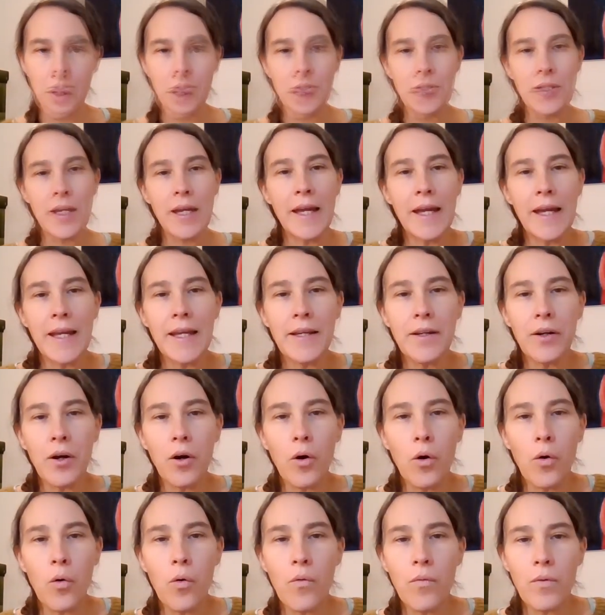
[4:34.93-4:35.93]
take
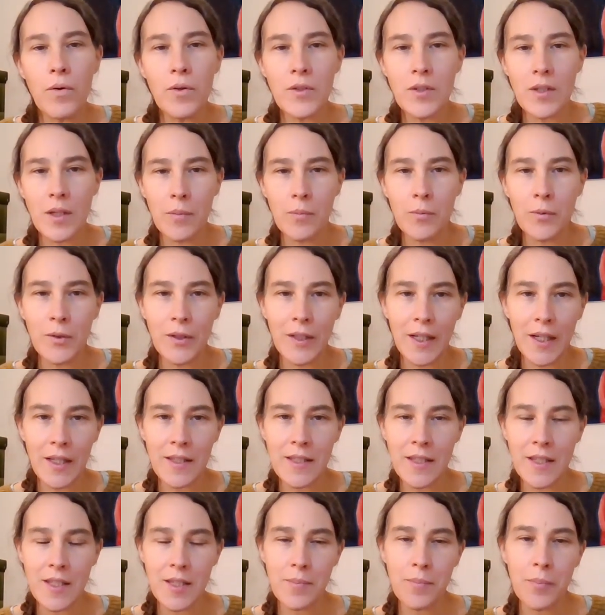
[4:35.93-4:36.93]
over someone
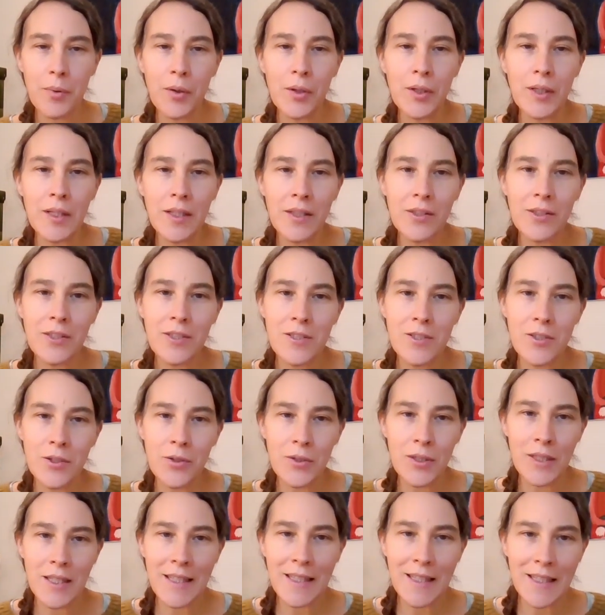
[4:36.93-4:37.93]
else's body
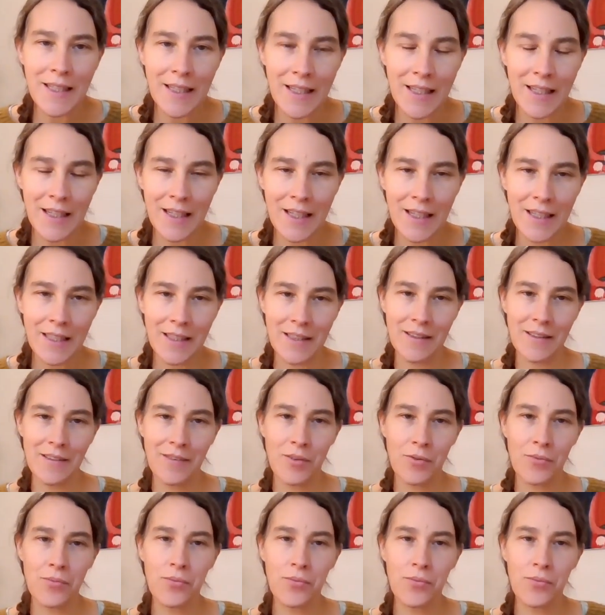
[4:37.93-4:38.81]
so they can